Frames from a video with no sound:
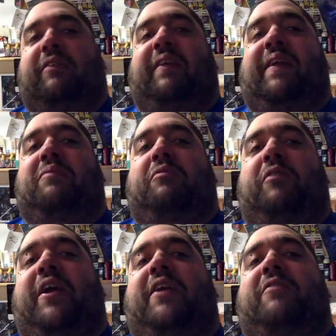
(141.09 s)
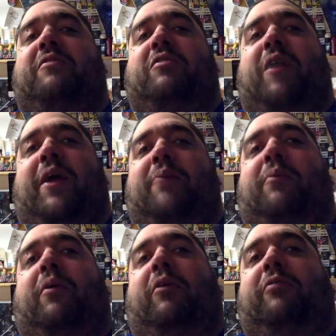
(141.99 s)
same vein of
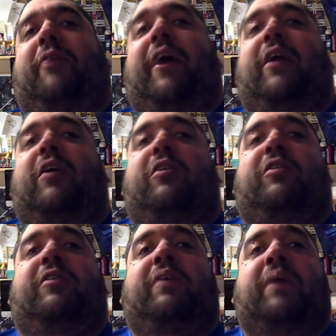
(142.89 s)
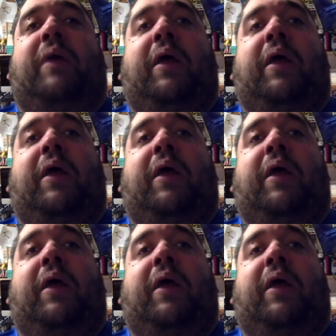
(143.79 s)
Dragon Ball Fighters,